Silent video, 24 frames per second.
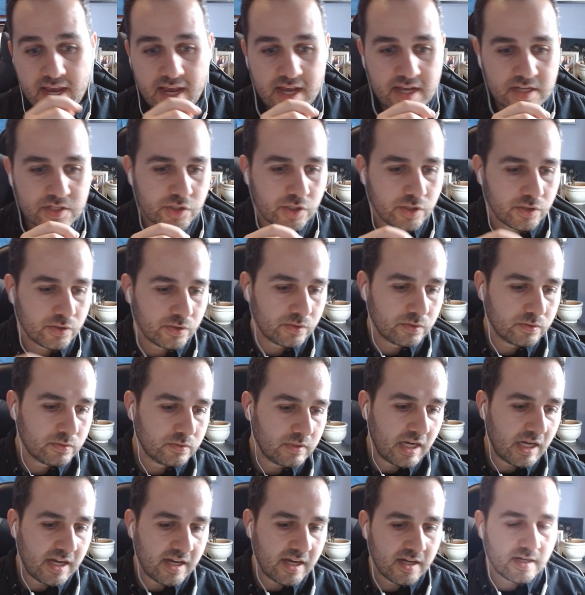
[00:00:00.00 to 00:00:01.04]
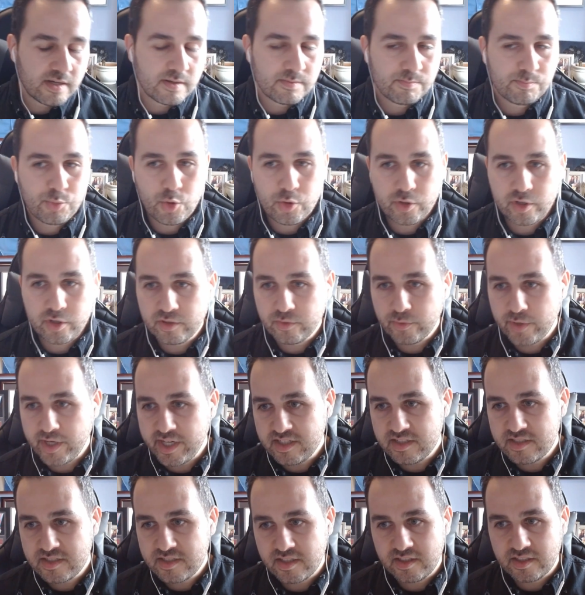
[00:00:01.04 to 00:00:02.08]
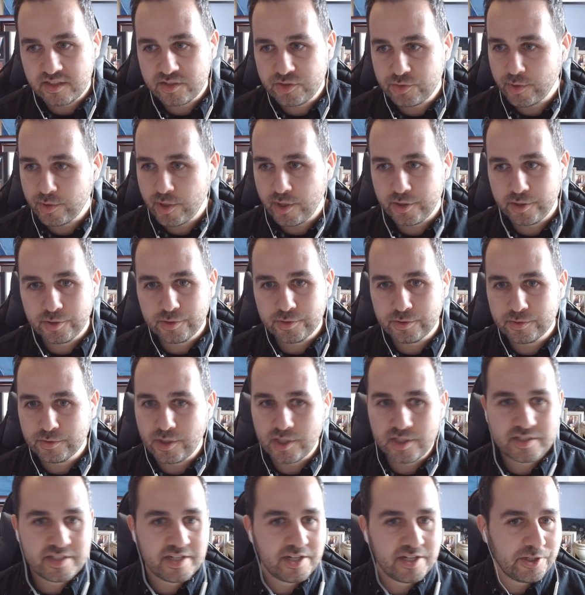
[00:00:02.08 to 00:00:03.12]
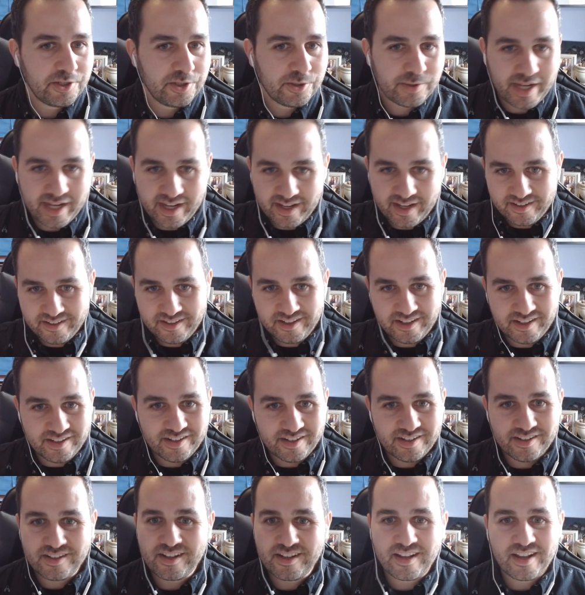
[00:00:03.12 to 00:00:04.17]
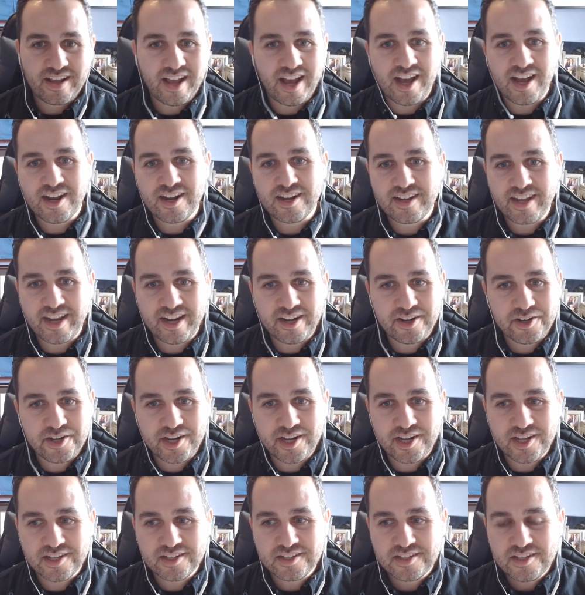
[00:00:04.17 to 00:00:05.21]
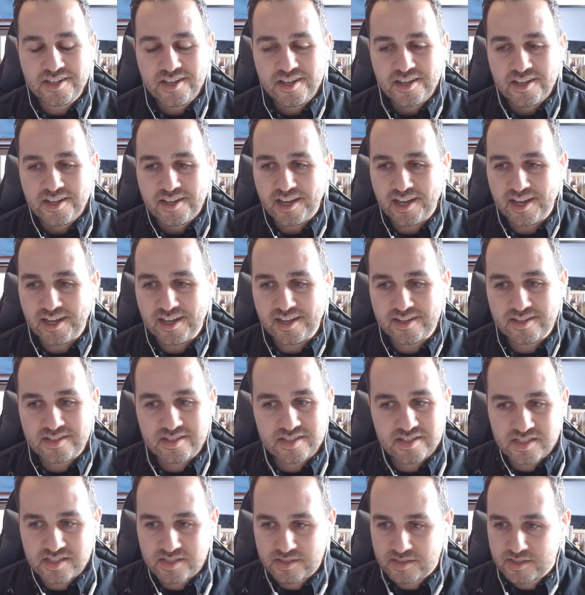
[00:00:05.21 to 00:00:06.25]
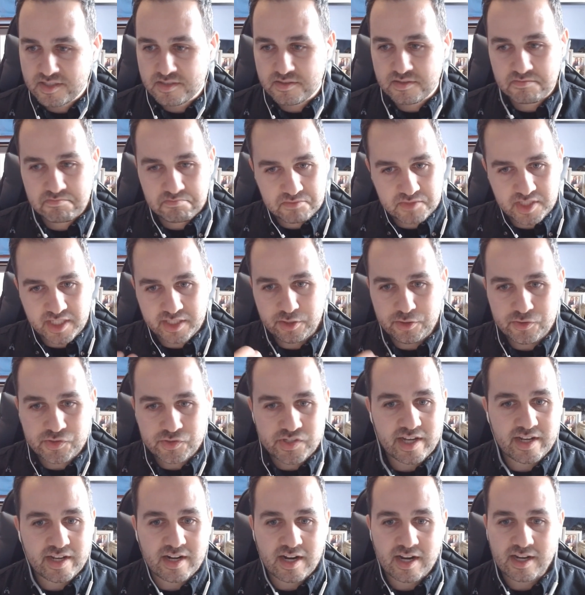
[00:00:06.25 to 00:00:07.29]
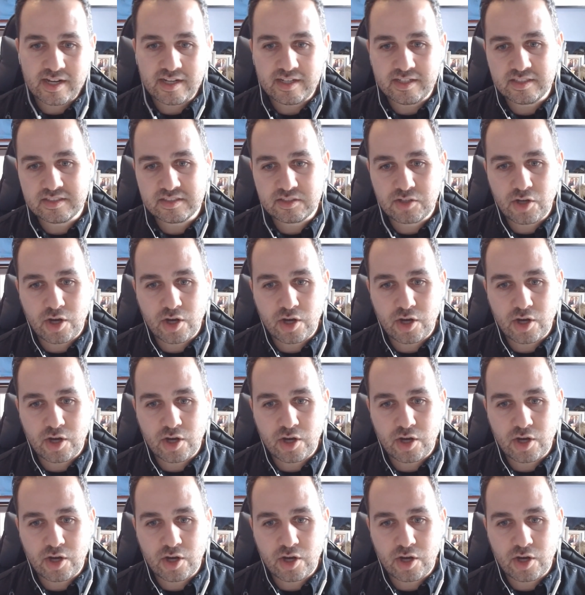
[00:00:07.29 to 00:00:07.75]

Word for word: Yeah, so uh, born and raised in the Toronto, Ontario, Canada uh, area. Uh, like you said, I